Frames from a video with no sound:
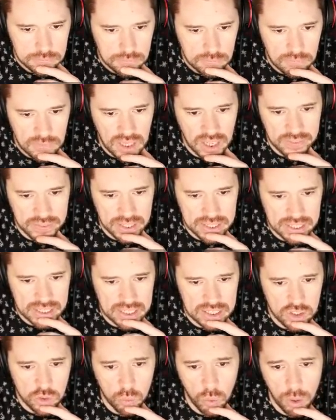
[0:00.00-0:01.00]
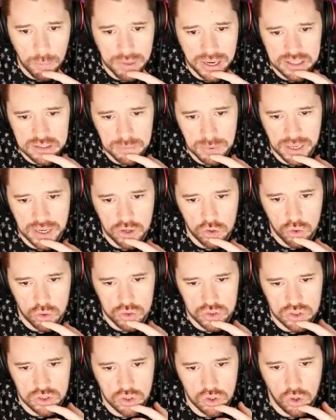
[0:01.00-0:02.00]
then here, you won't be able to play
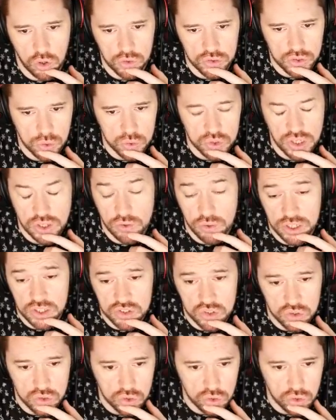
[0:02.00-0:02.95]
across console generations